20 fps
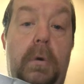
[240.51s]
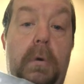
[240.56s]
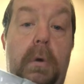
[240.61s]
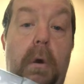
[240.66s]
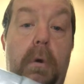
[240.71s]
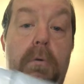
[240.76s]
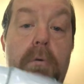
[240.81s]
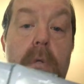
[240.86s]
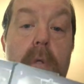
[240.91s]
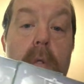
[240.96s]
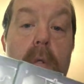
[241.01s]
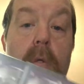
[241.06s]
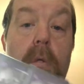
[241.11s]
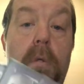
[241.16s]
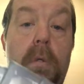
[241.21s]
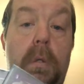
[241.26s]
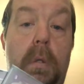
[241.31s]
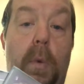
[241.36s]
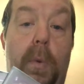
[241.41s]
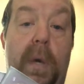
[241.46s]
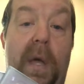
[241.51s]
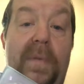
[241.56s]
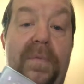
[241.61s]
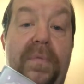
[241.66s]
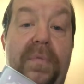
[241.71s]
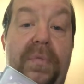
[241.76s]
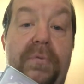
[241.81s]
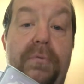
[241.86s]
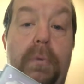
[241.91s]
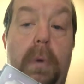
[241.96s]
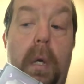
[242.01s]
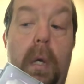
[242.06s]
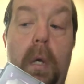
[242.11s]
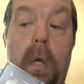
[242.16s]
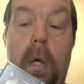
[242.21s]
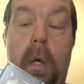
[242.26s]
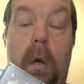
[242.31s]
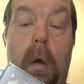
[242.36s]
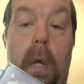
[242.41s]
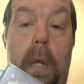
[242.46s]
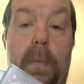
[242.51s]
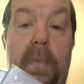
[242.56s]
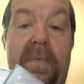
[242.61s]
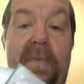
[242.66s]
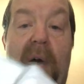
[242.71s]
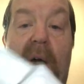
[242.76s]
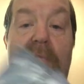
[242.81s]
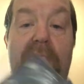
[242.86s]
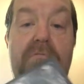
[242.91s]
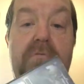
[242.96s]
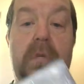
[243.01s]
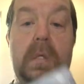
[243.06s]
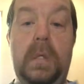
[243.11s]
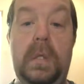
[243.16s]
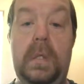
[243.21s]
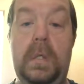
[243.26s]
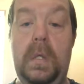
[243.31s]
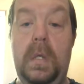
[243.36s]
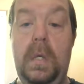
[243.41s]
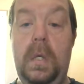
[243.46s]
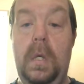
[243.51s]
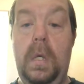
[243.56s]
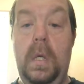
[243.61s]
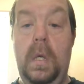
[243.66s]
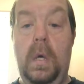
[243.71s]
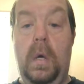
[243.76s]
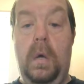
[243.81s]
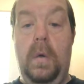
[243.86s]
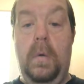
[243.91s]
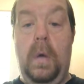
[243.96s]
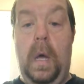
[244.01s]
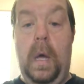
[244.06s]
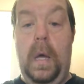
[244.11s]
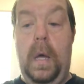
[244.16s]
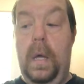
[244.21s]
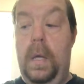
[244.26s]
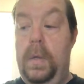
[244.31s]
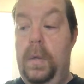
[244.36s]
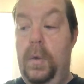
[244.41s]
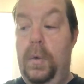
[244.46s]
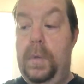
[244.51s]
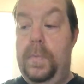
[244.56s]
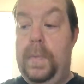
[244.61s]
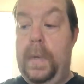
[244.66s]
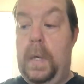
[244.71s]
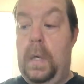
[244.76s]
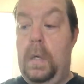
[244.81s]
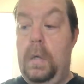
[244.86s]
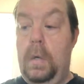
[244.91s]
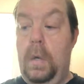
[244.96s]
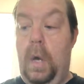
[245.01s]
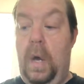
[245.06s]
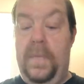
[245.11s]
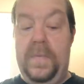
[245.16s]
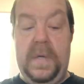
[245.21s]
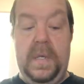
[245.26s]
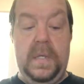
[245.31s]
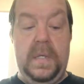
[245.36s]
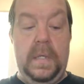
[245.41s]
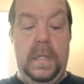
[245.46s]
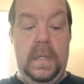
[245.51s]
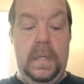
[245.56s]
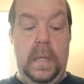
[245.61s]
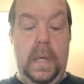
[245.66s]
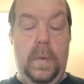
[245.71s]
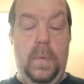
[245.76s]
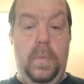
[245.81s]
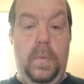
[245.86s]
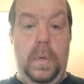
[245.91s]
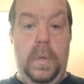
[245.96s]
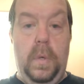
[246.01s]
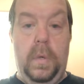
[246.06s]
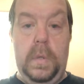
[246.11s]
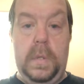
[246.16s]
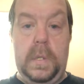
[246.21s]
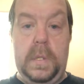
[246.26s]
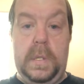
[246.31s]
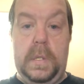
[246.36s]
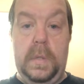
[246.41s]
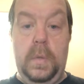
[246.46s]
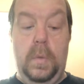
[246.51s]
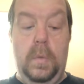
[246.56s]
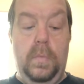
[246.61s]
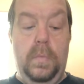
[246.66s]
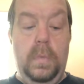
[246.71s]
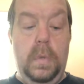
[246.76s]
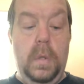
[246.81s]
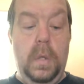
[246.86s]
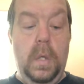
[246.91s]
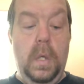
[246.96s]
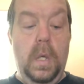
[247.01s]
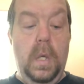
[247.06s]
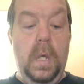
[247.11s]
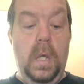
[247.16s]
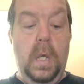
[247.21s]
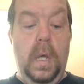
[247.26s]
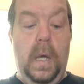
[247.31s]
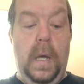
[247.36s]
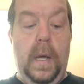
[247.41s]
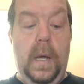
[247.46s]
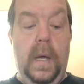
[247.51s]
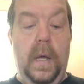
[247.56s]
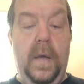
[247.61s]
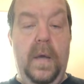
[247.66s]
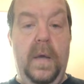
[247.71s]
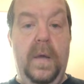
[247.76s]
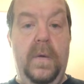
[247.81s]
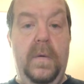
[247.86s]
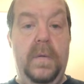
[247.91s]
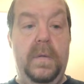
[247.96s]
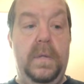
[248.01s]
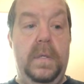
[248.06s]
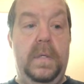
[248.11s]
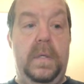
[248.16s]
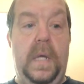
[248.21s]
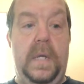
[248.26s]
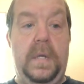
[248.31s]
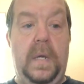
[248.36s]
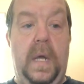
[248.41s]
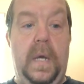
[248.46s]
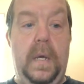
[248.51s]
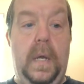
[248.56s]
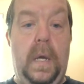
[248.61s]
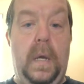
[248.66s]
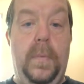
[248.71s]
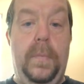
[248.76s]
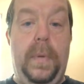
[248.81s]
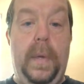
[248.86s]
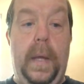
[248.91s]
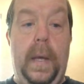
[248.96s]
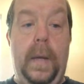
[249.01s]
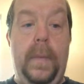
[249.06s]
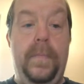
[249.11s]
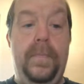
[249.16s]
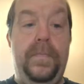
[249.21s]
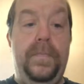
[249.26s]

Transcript: cards. So we have 3 Golem of Avarices. Those make obvious sense, I would only assume, since that's the kind of deck I'm playing.